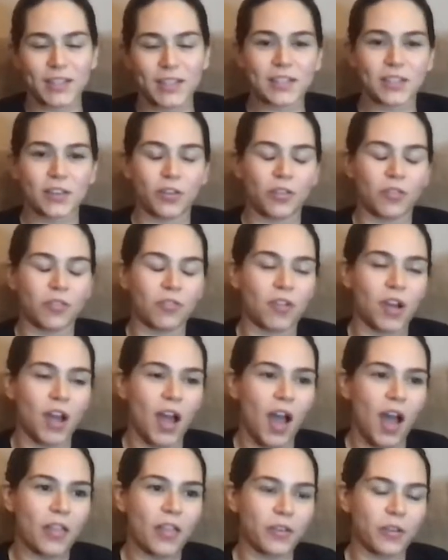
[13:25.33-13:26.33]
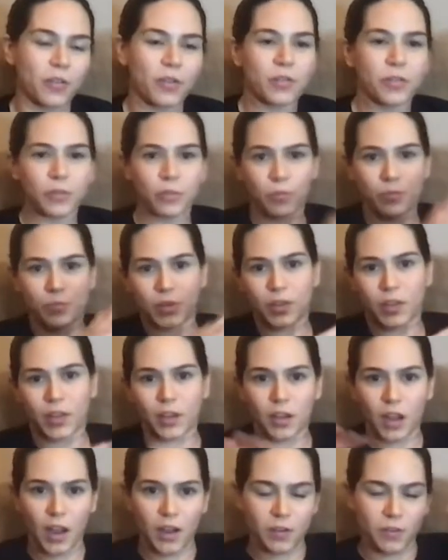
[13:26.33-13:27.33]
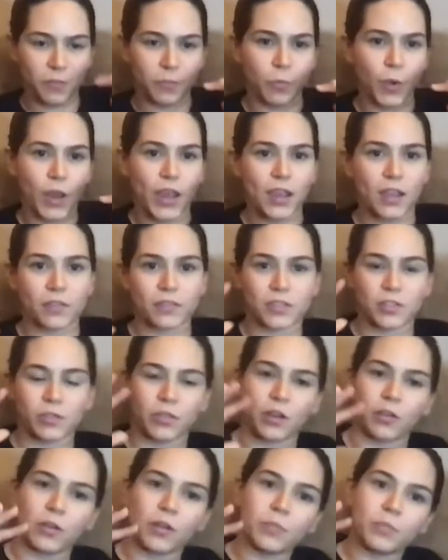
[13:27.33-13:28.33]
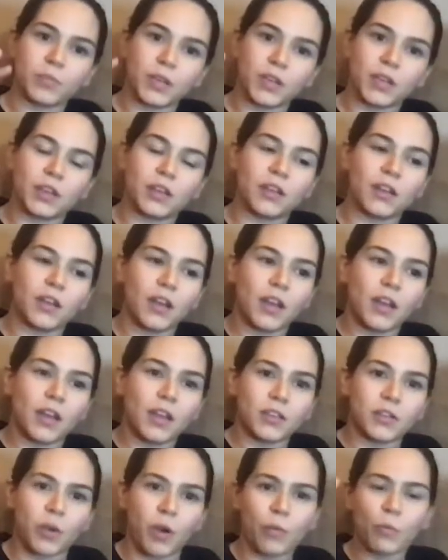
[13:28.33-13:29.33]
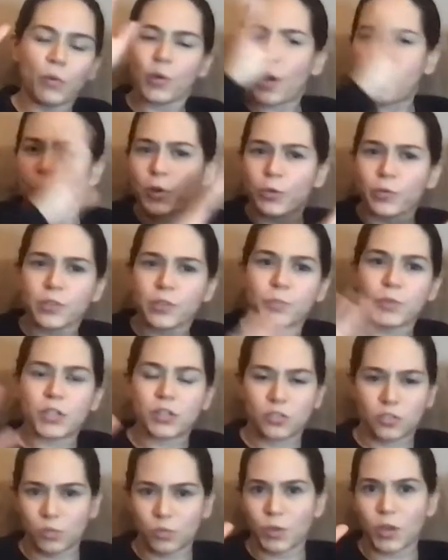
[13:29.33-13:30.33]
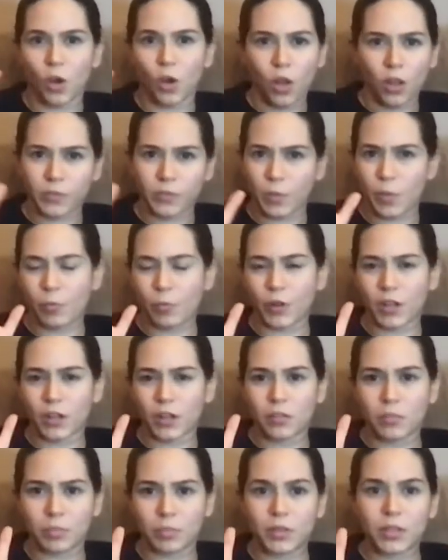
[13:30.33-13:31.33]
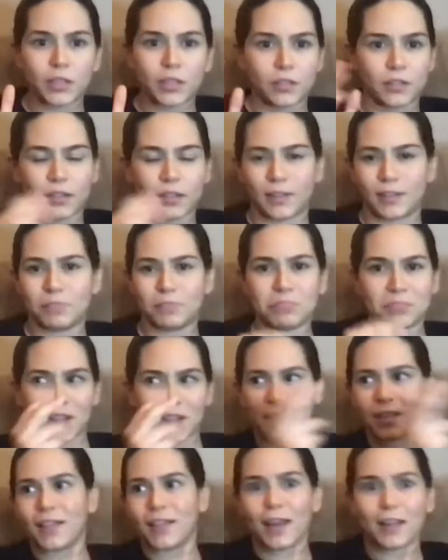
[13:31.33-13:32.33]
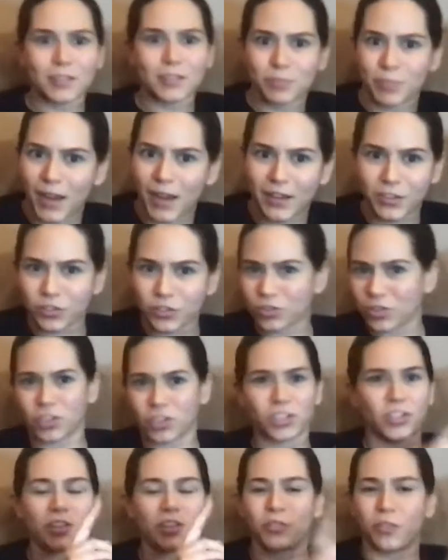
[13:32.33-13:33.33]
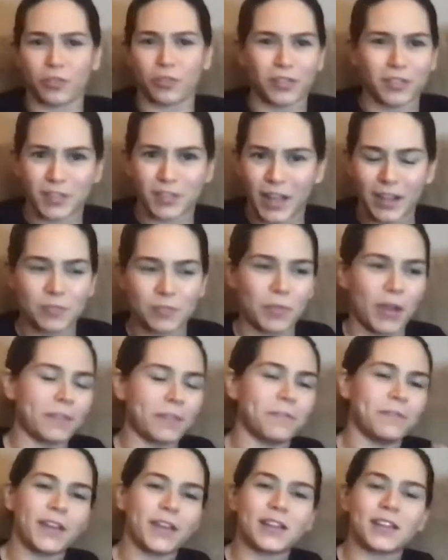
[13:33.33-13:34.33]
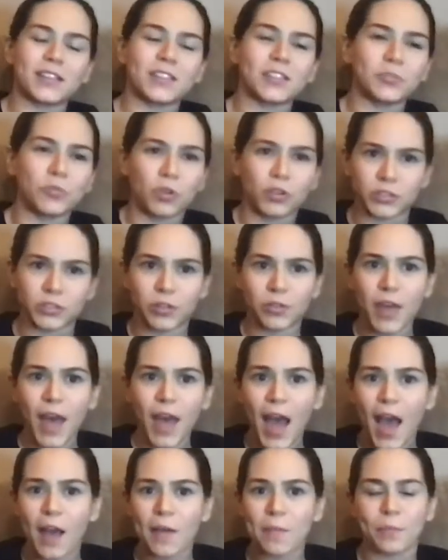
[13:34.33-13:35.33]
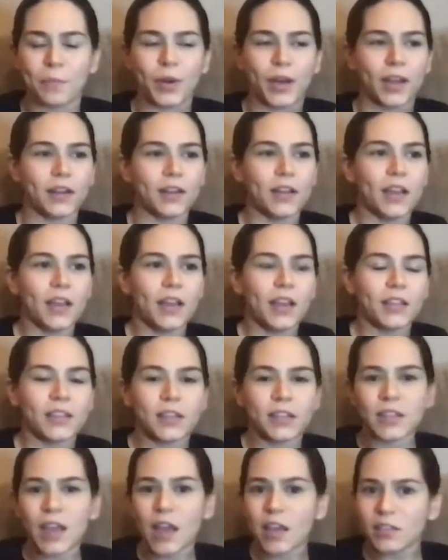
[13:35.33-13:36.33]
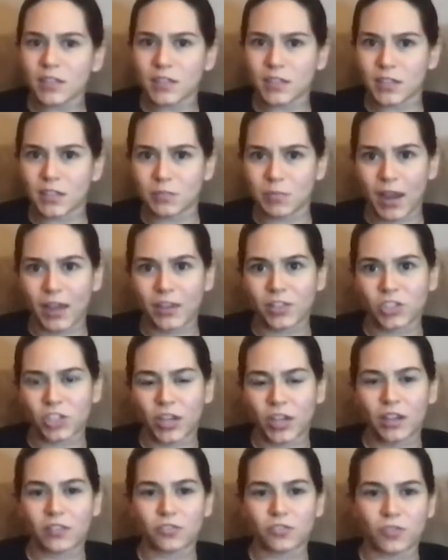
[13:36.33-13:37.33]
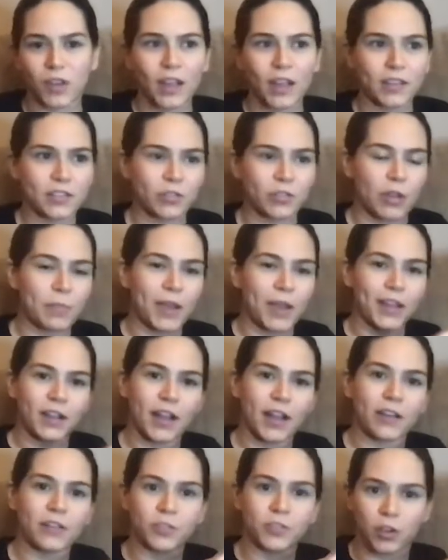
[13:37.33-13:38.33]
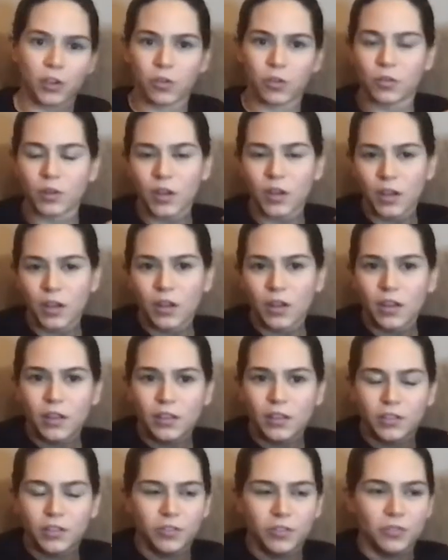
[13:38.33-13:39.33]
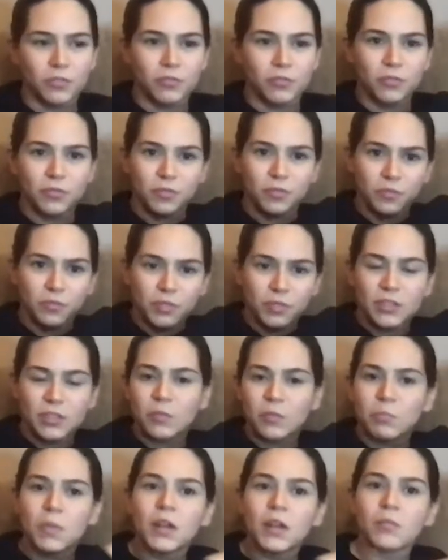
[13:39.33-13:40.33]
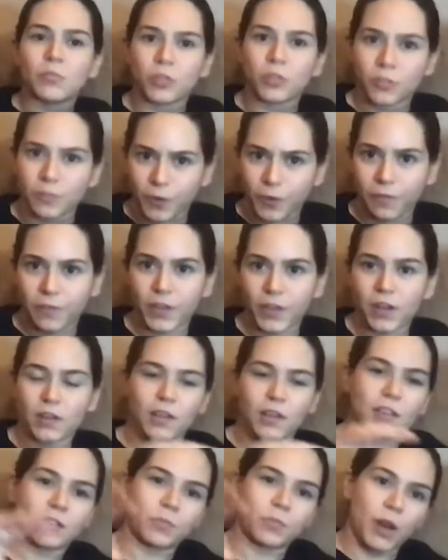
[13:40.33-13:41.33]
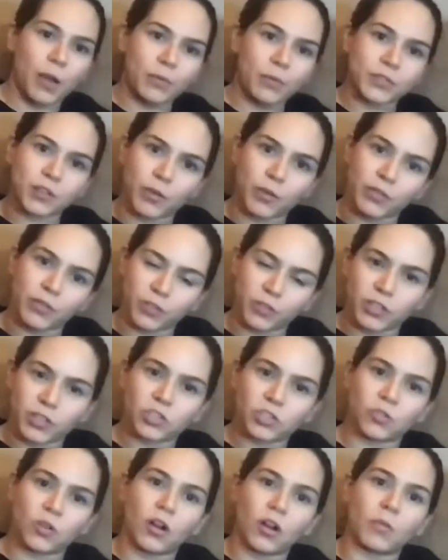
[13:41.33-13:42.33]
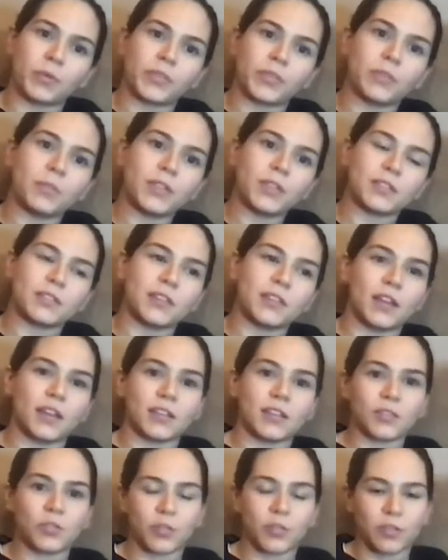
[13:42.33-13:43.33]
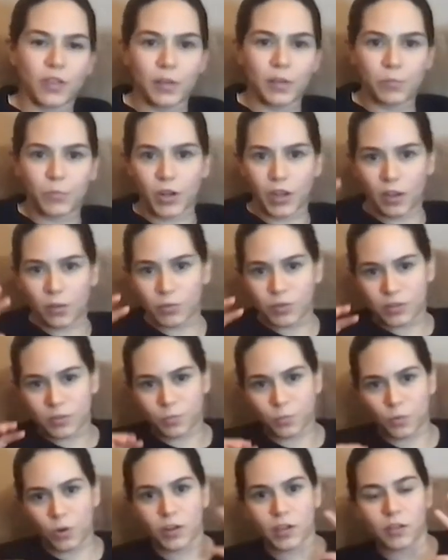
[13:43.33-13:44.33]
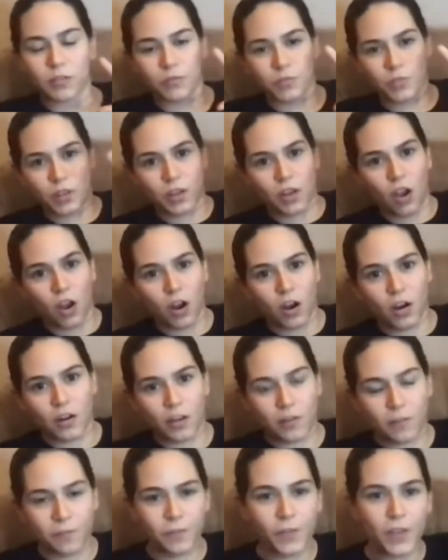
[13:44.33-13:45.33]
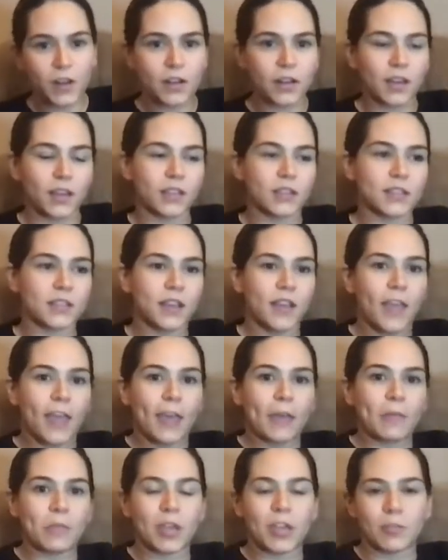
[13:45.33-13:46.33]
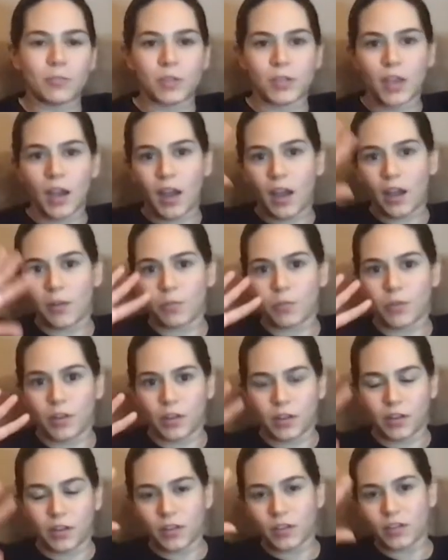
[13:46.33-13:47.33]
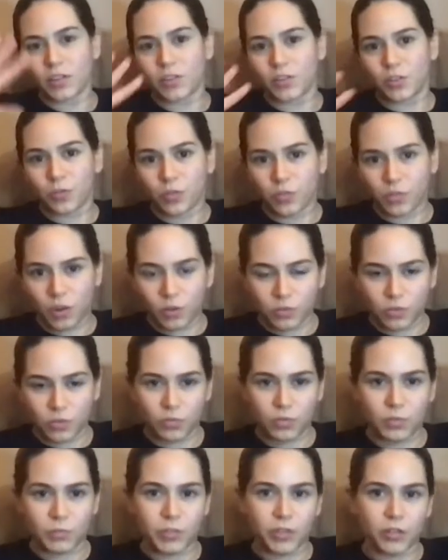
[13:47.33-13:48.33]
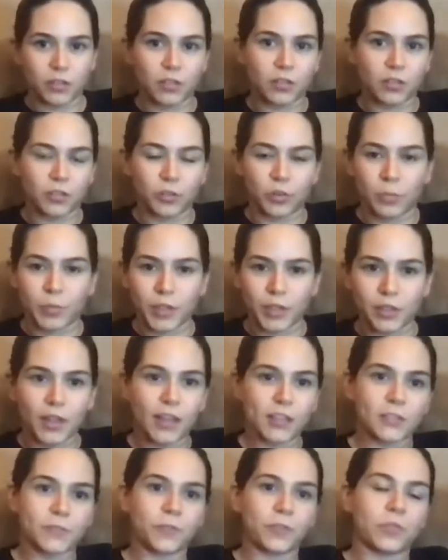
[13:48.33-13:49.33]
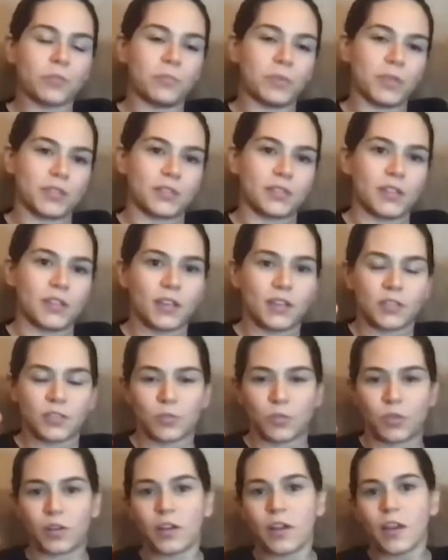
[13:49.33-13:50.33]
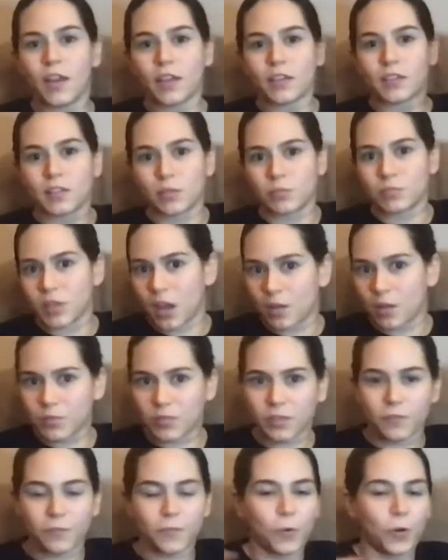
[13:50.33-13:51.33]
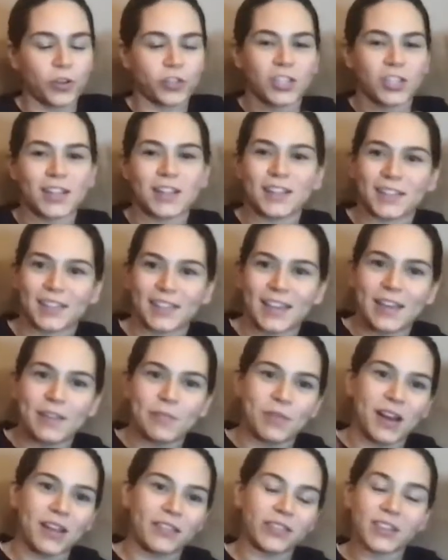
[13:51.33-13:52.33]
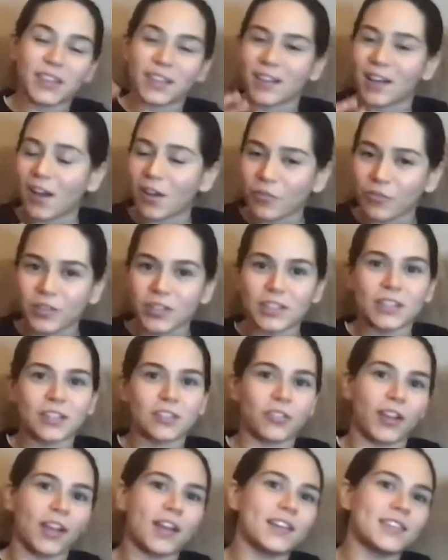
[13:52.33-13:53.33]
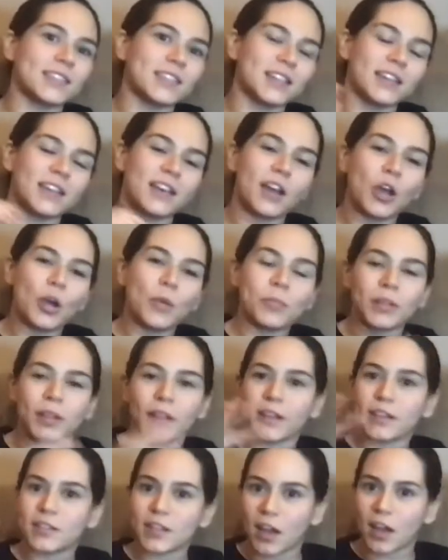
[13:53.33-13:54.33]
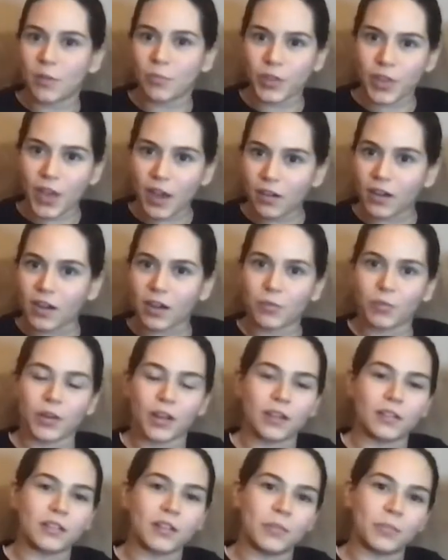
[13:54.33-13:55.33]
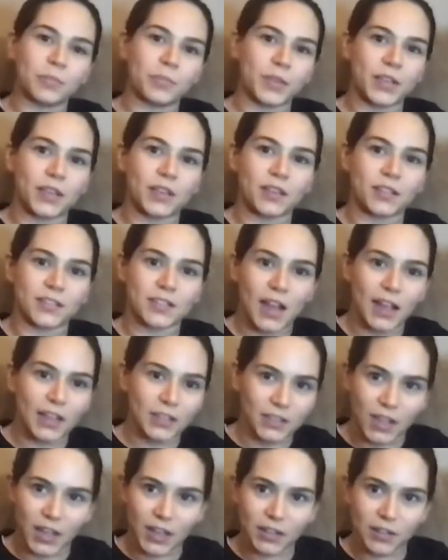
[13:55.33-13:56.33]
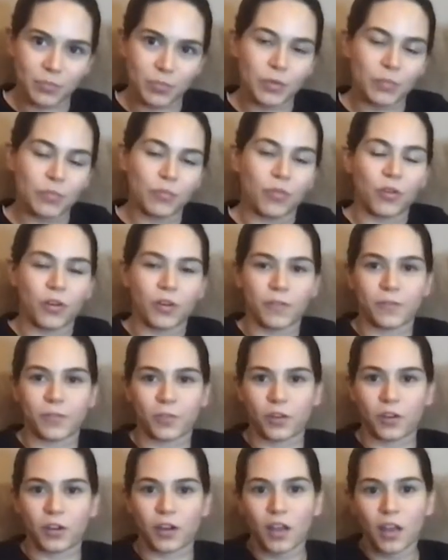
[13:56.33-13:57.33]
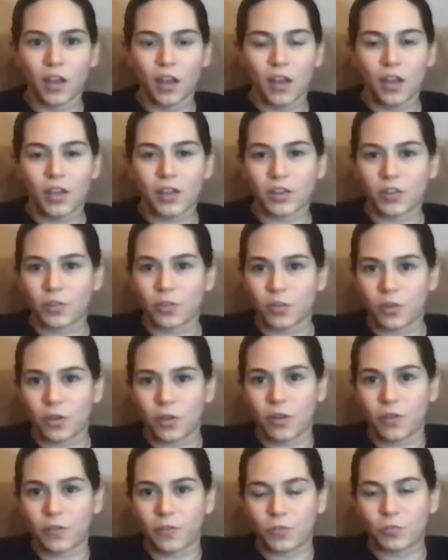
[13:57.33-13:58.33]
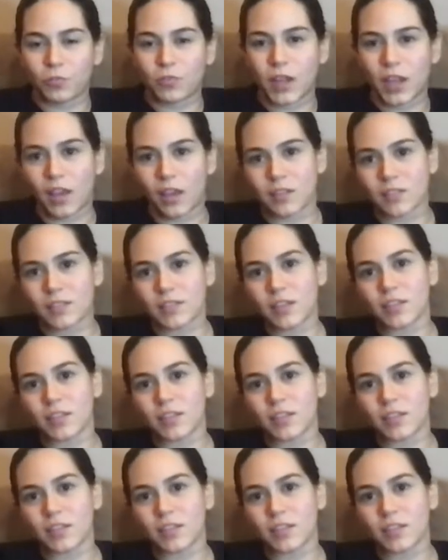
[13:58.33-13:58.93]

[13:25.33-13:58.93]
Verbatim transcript: So uh, there there would be like kind of waves. So there would be, you know, I would I would always be doing all of them. I wouldn't completely neglect my nutrition or neglect my fitness. You all know that, but the intensity might change, right? So I might kind of go you know, to the minimal for fitness when I was going really strong with the business, or then when I was working really hard on fitness, maybe I would, you know, go do a little, little bit less for the business. Or sometimes, unfortunately, when everything got really crazy, playtime with Eric would end up being sidelined a bit more for, you know, a few days.